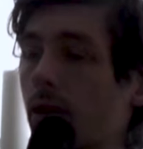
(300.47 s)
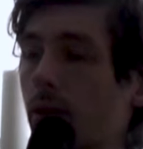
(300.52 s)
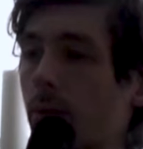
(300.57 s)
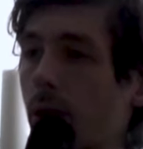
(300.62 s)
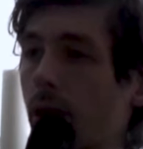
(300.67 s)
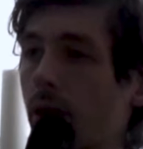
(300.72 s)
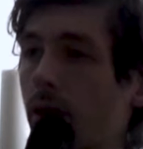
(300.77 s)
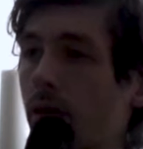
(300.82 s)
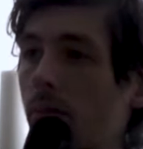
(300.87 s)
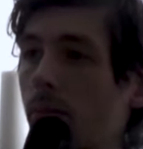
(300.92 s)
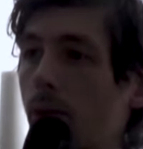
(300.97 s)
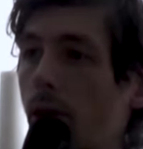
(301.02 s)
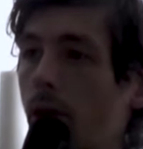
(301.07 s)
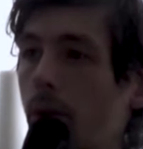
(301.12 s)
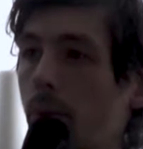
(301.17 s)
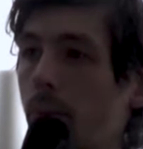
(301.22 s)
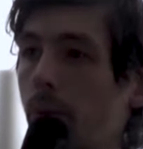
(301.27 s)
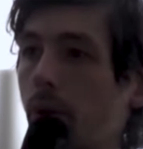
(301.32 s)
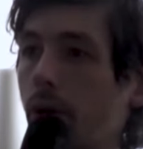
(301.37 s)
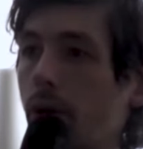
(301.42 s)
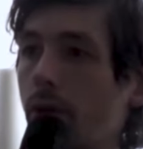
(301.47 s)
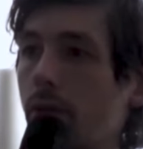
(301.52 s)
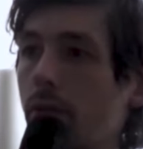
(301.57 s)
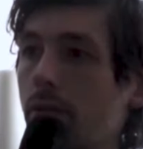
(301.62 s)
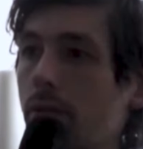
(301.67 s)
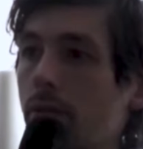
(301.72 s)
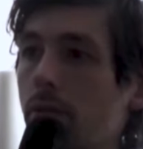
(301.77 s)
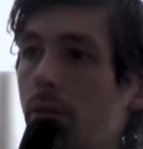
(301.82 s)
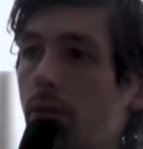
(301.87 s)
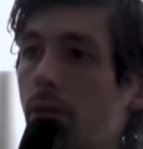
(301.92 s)
a competitive
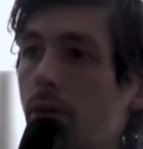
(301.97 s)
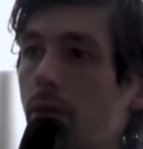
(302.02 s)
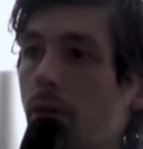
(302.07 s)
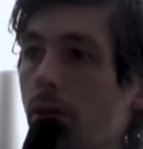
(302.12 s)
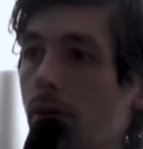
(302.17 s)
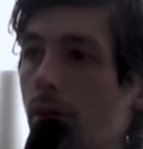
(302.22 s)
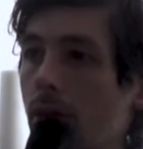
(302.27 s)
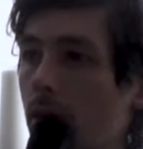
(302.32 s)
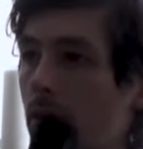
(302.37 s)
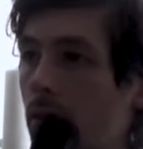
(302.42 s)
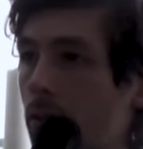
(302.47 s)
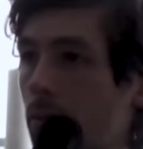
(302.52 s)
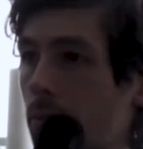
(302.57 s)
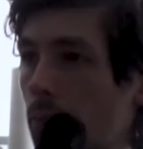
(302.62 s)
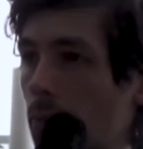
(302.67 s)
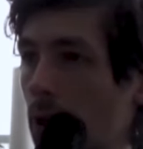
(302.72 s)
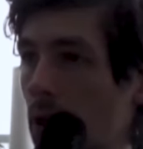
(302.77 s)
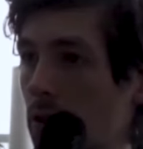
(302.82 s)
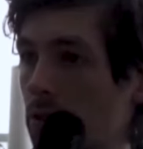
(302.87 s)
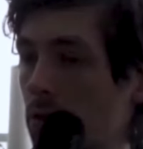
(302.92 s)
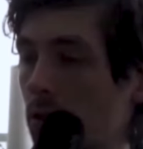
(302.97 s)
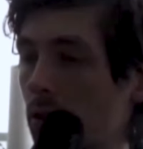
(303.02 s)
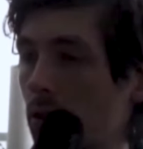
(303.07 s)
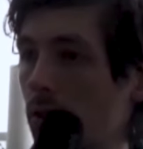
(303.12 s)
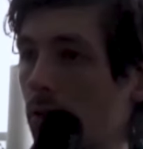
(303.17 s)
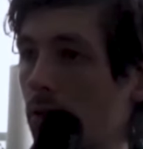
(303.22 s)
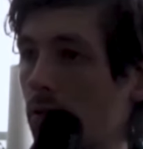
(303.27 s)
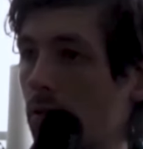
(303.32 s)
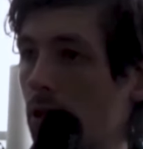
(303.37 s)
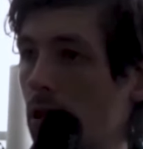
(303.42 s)
marketplace based
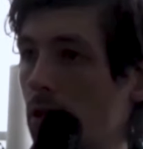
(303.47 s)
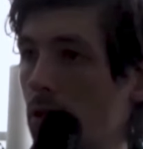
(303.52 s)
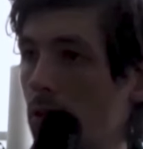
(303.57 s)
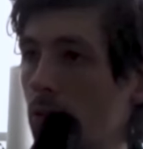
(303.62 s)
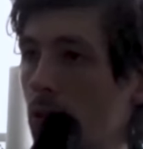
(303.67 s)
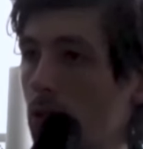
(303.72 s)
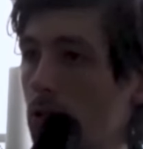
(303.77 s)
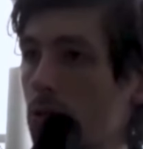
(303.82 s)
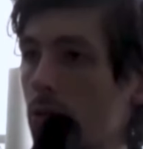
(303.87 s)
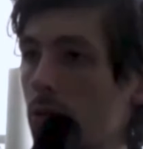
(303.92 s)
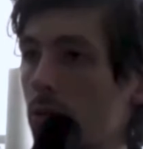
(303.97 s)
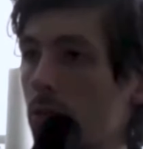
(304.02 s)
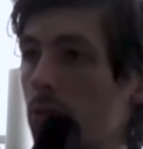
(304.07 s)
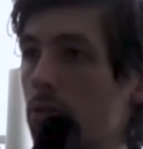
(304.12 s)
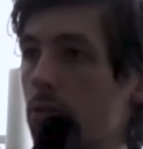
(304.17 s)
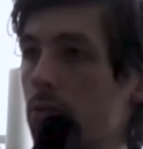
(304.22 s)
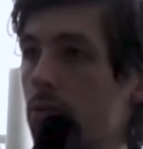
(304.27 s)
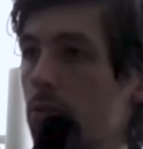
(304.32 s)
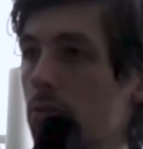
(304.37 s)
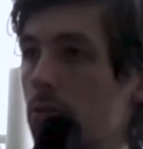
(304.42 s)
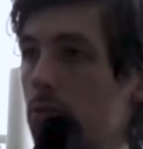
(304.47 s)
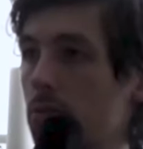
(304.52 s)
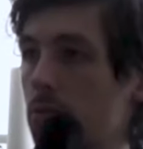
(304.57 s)
on individuals